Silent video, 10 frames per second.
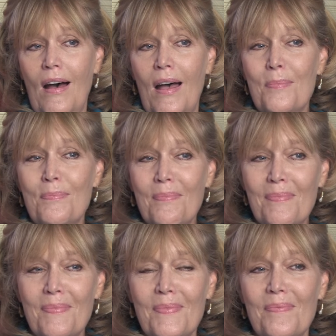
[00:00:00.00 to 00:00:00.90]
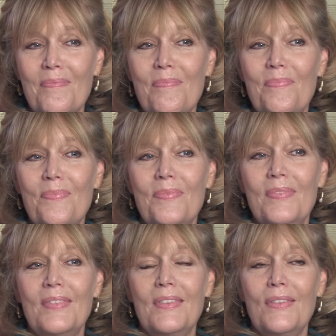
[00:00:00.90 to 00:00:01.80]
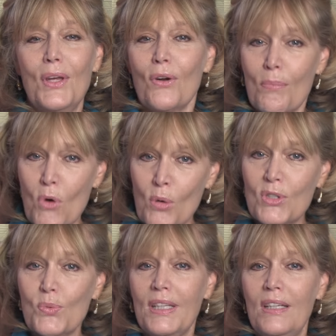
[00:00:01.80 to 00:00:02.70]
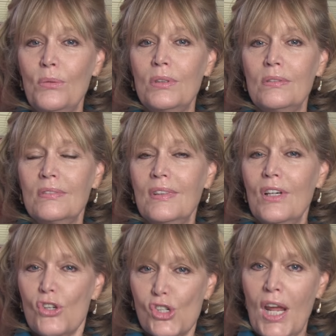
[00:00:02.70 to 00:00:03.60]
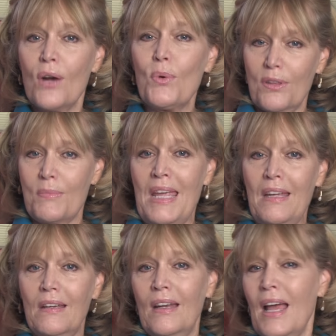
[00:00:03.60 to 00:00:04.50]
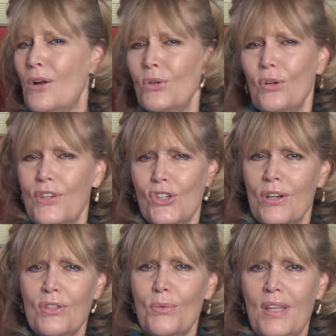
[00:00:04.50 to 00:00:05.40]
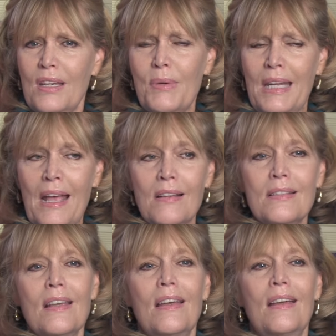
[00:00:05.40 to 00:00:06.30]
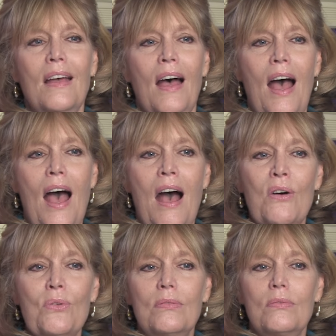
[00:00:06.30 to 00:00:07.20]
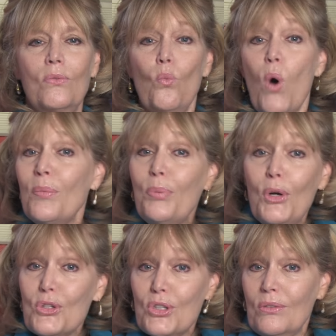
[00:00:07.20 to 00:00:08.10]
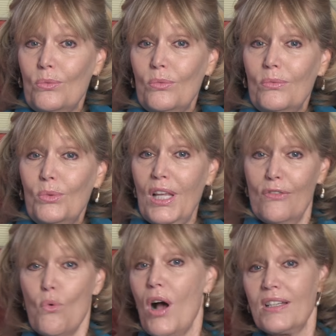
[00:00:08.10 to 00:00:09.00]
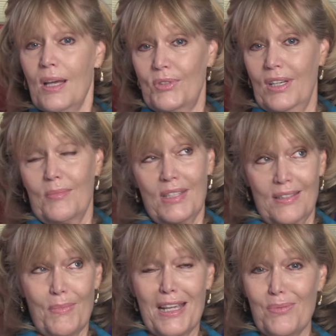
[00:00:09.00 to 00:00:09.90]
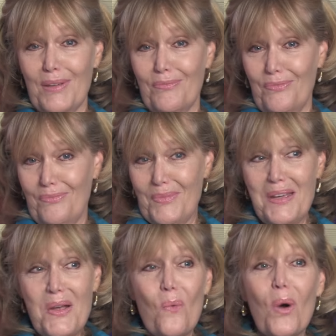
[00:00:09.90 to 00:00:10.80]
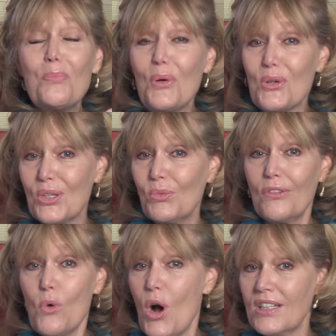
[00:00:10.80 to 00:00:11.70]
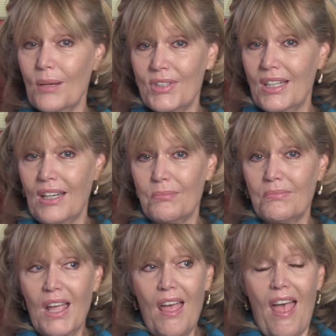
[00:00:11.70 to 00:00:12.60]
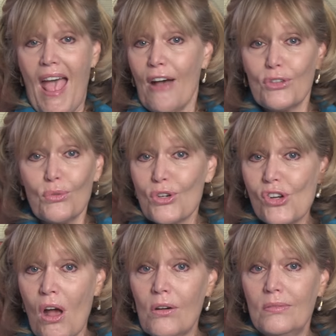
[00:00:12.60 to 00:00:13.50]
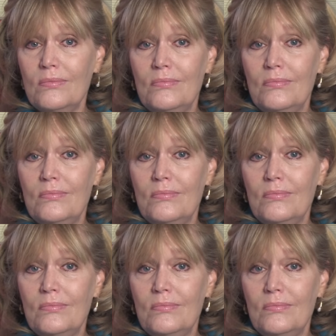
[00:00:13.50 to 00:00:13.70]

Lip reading: There are moments when he will share with me, and I don't know if he shares it with anybody else, how one person will have walked up to him. This makes me, one person will have walked up to him after a show